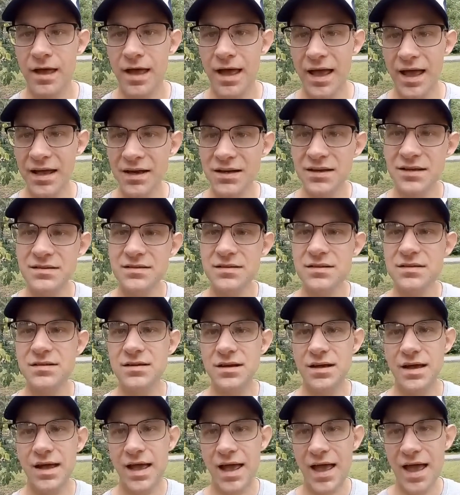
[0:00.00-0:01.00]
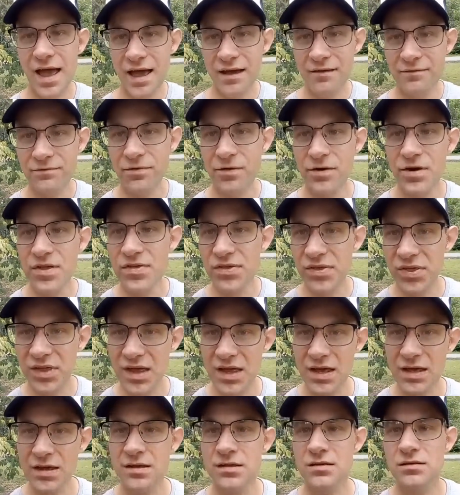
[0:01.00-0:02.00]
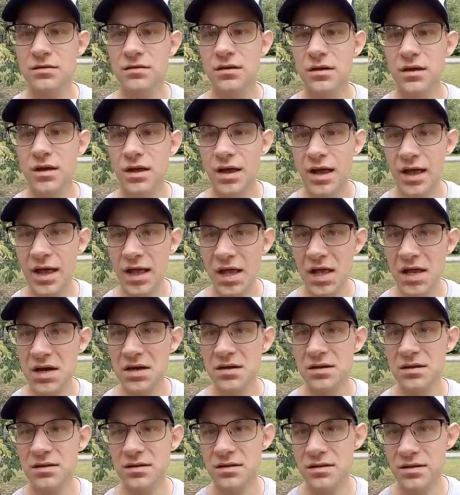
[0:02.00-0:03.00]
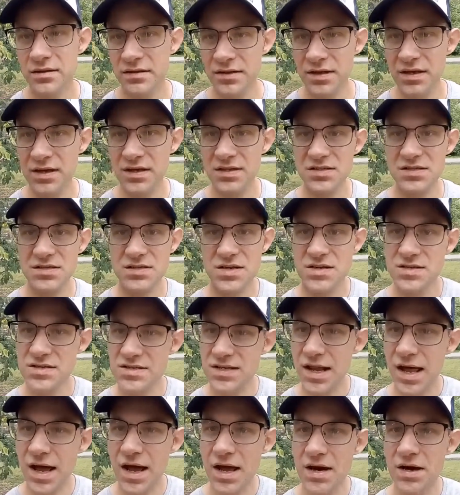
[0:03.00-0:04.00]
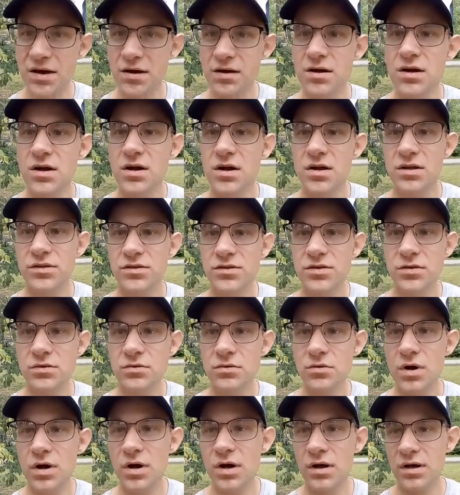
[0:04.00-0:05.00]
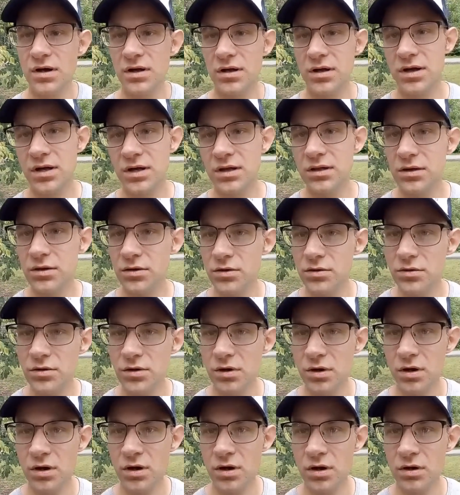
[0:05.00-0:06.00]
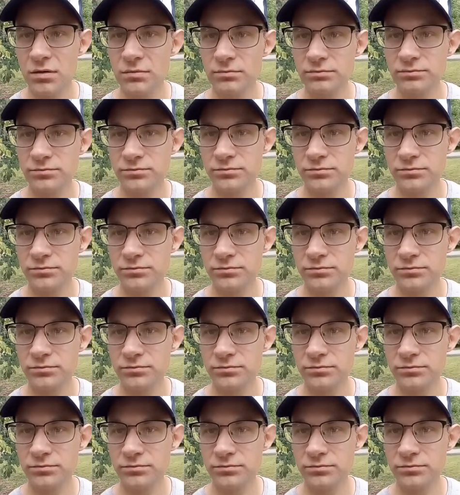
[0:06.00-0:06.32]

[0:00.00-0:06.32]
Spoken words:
edited everything in this slider to include